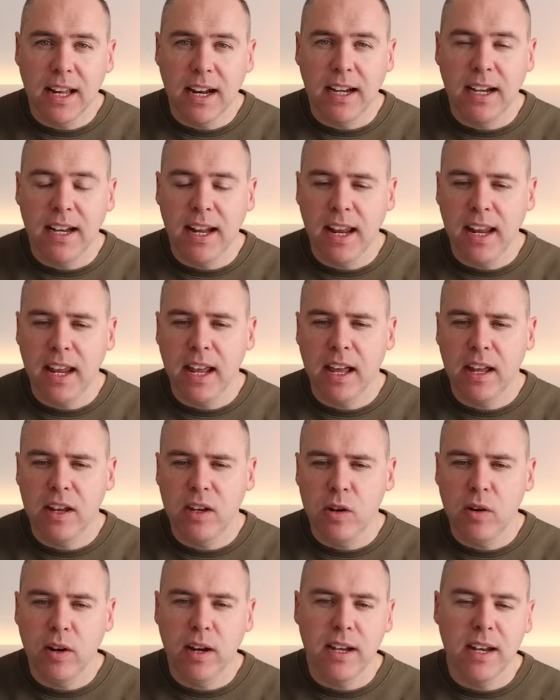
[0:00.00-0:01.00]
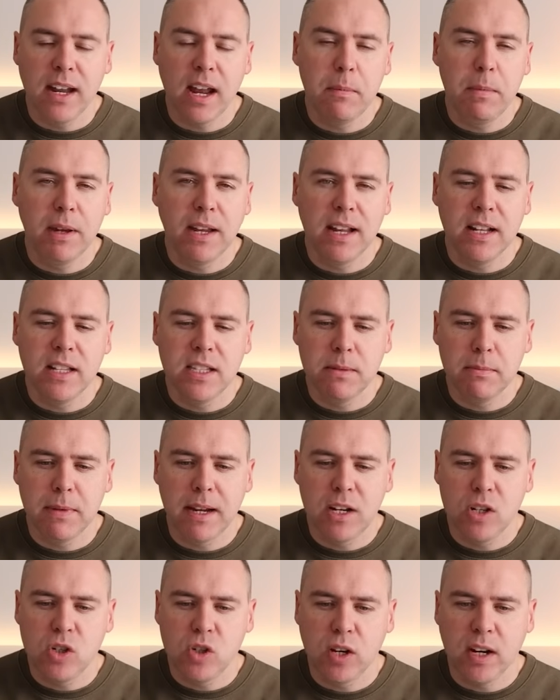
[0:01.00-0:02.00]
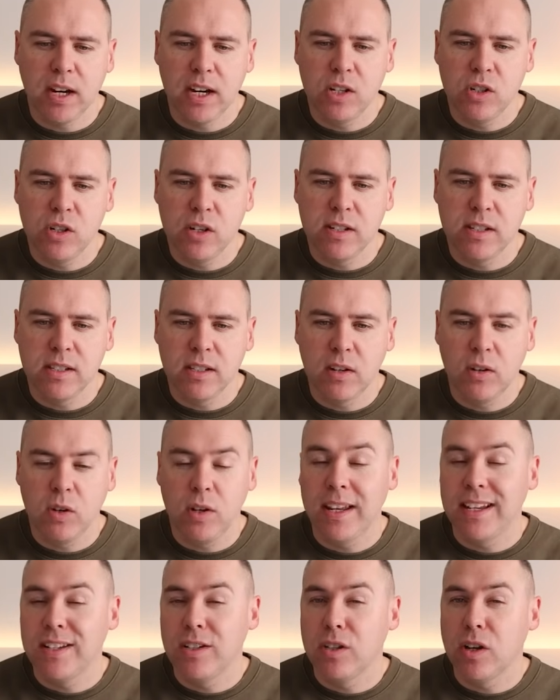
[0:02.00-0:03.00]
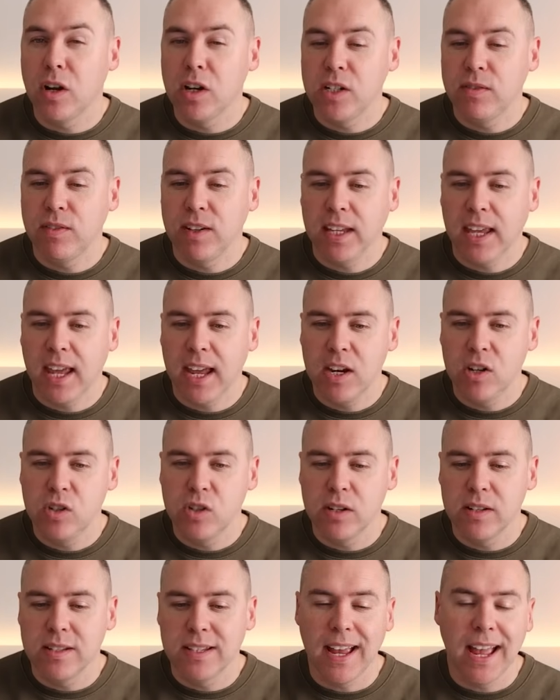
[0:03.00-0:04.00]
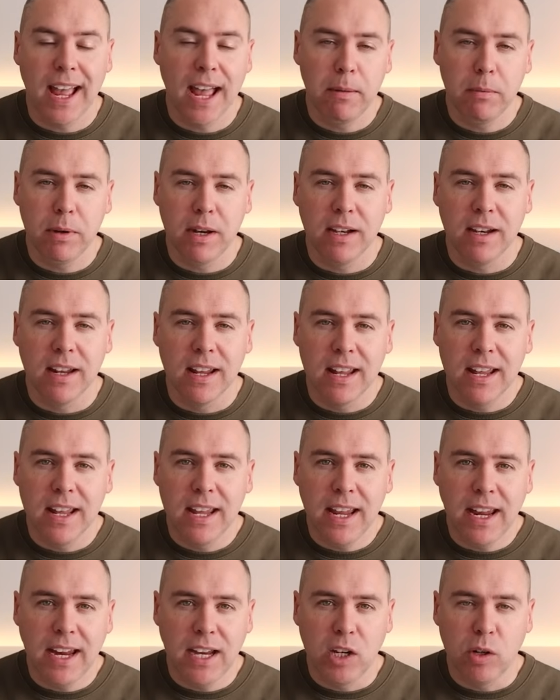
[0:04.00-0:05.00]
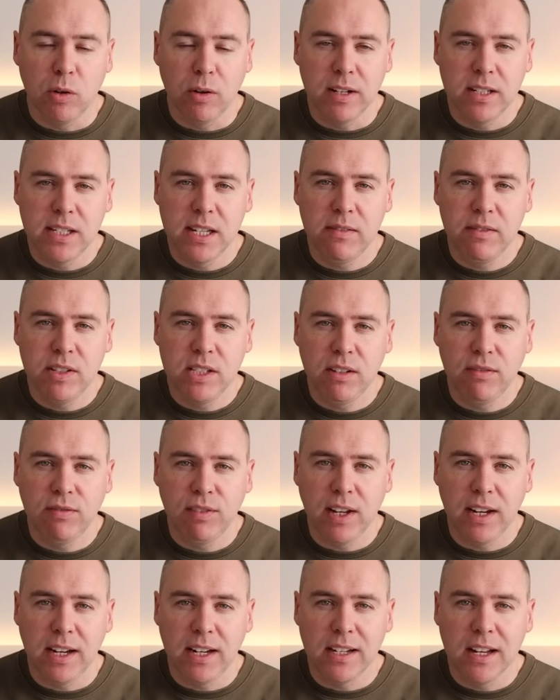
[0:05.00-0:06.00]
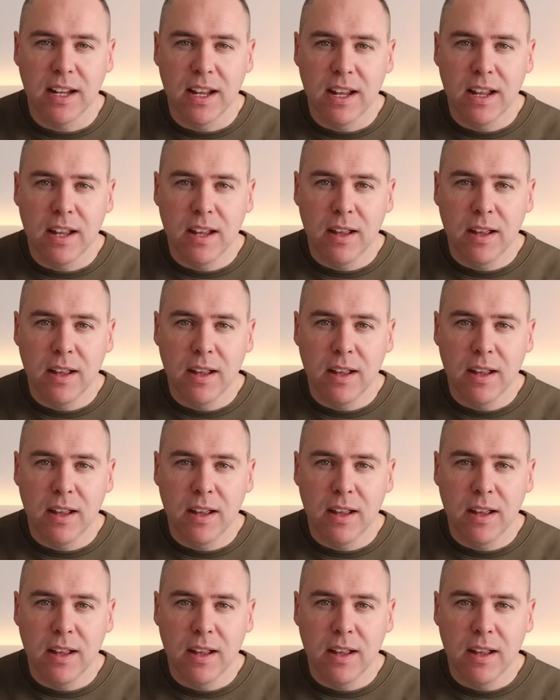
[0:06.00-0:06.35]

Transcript: And in here, you can now begin to make changes to these notifications that are happening in your activity feed.